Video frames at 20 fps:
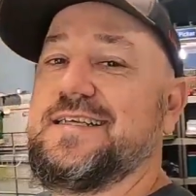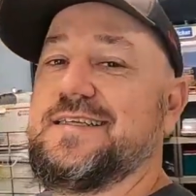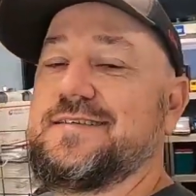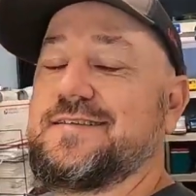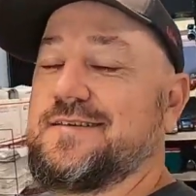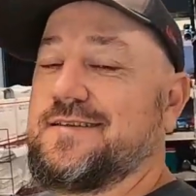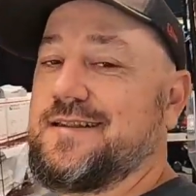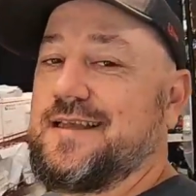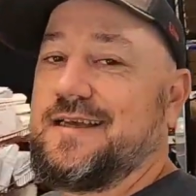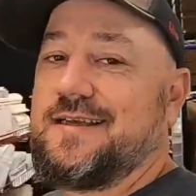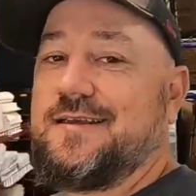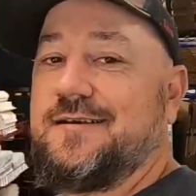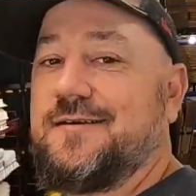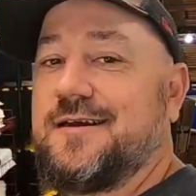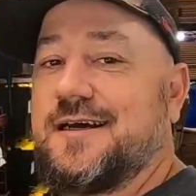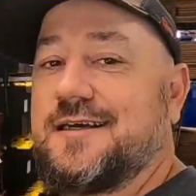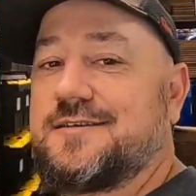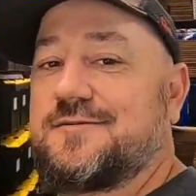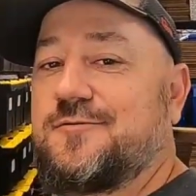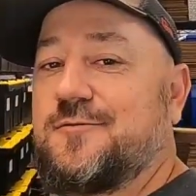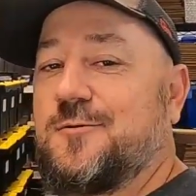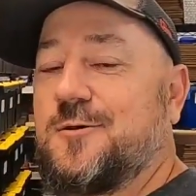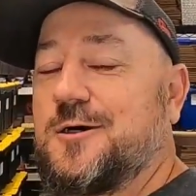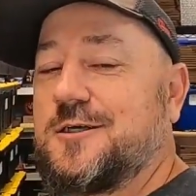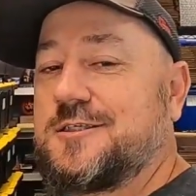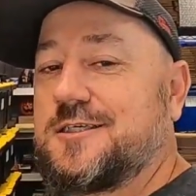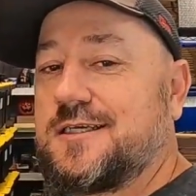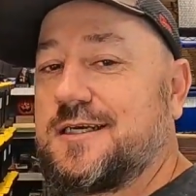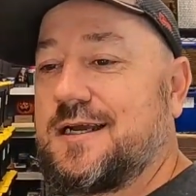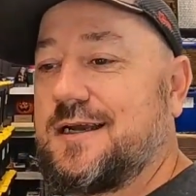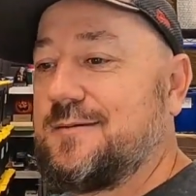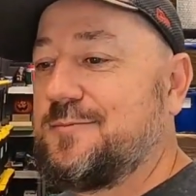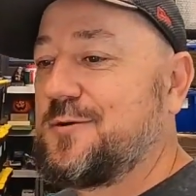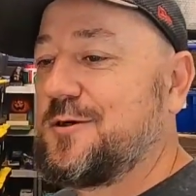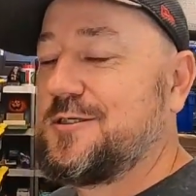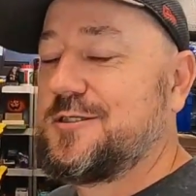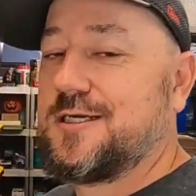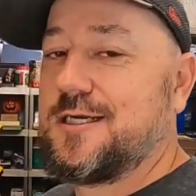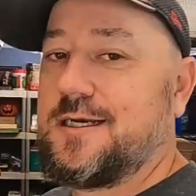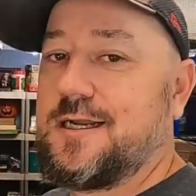So thank you guys for watching. I
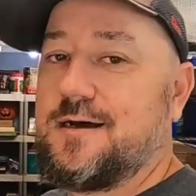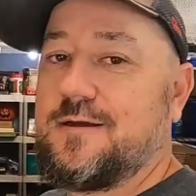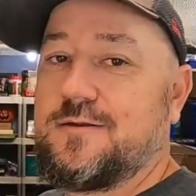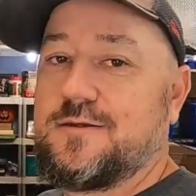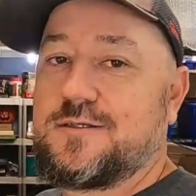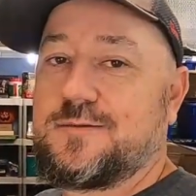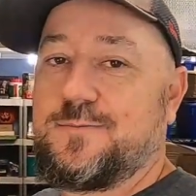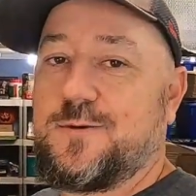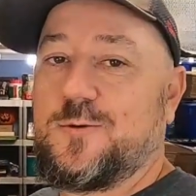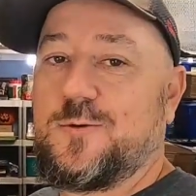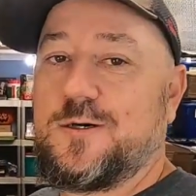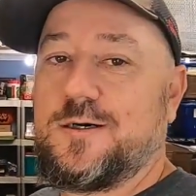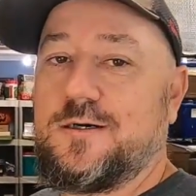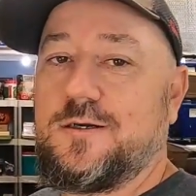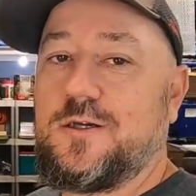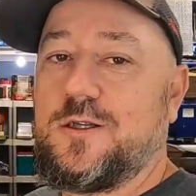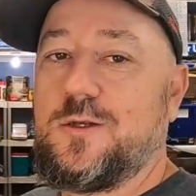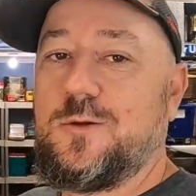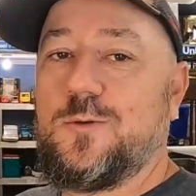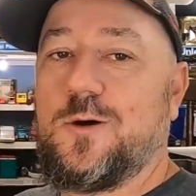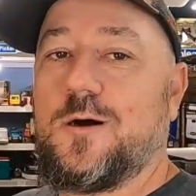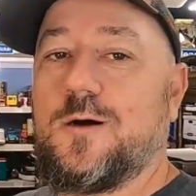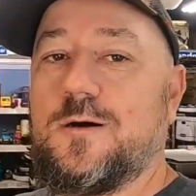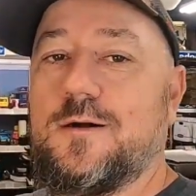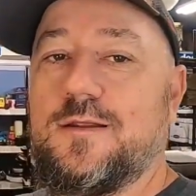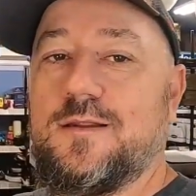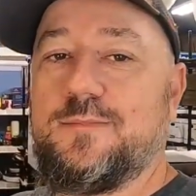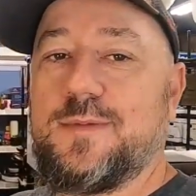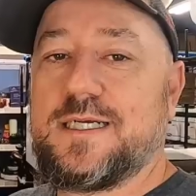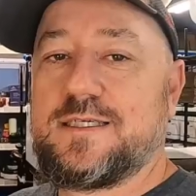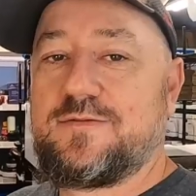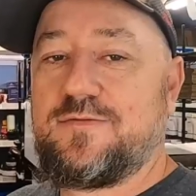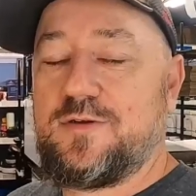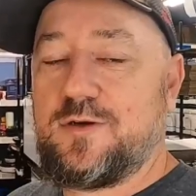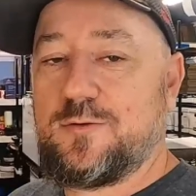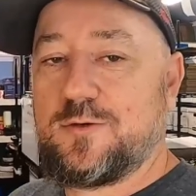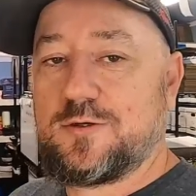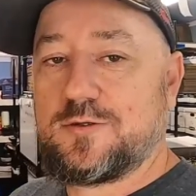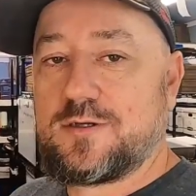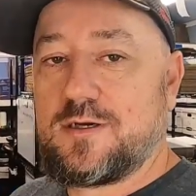appreciate all the support. You are the best
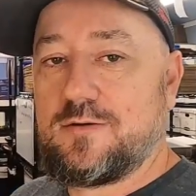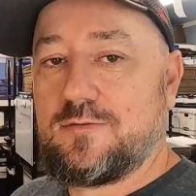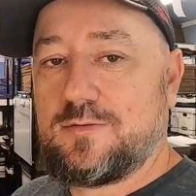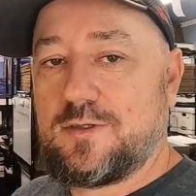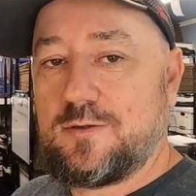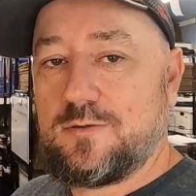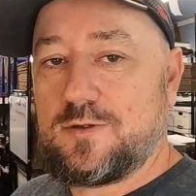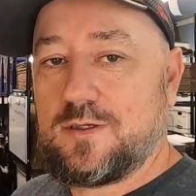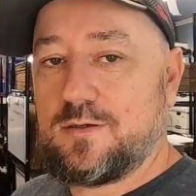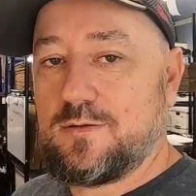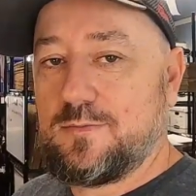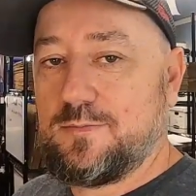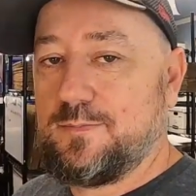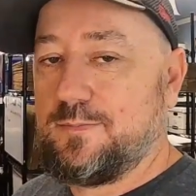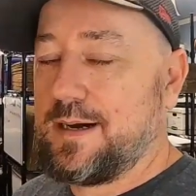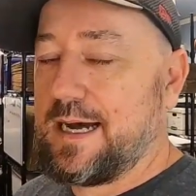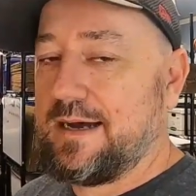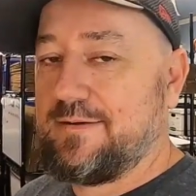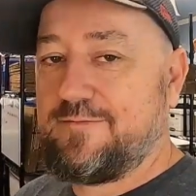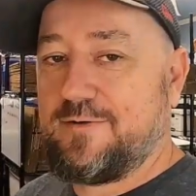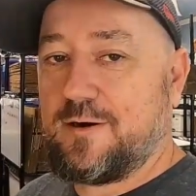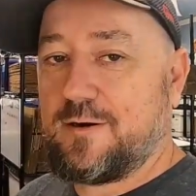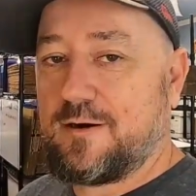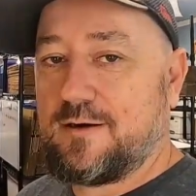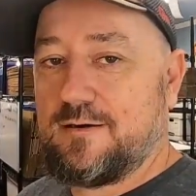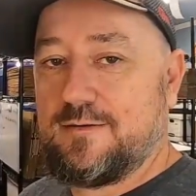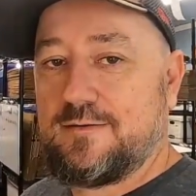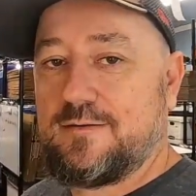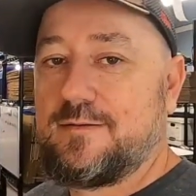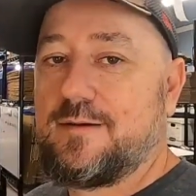viewers on YouTube by far.